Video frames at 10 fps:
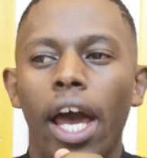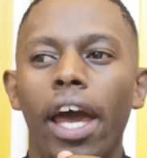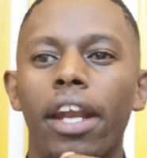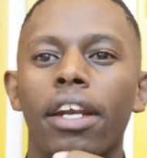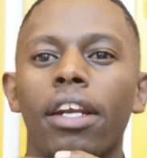
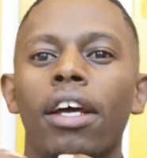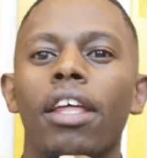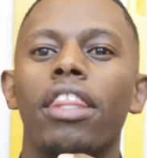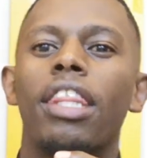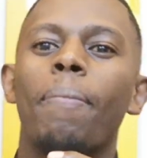And
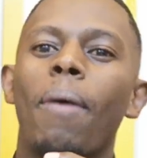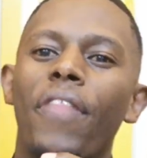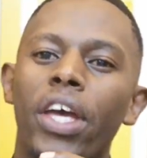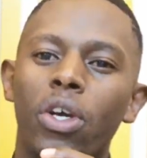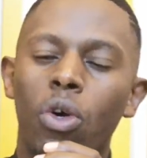the
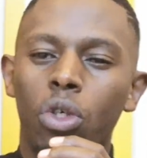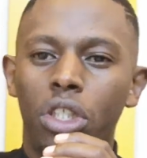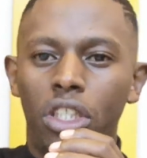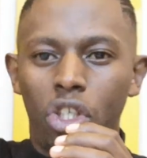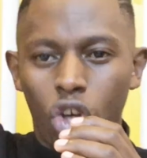mother eagle
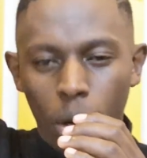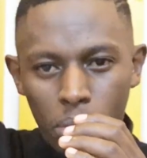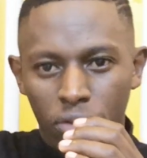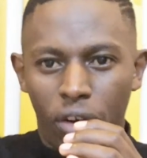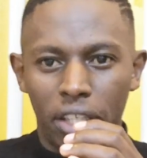
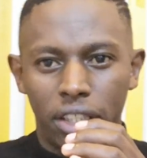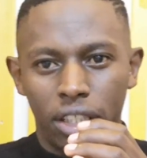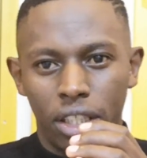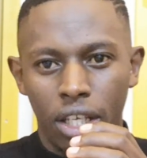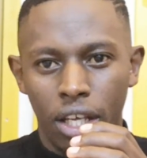drops
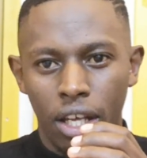first,